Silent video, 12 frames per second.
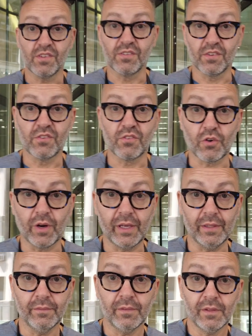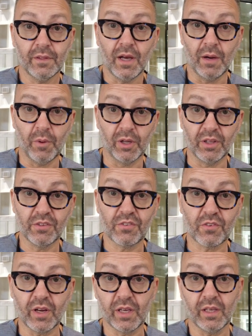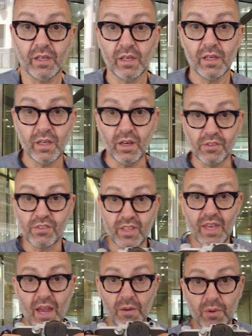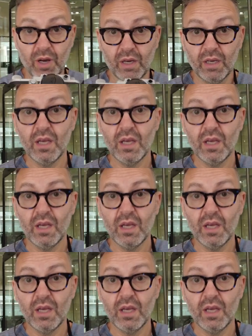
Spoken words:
is the street. I'm on the street. Here's the camera.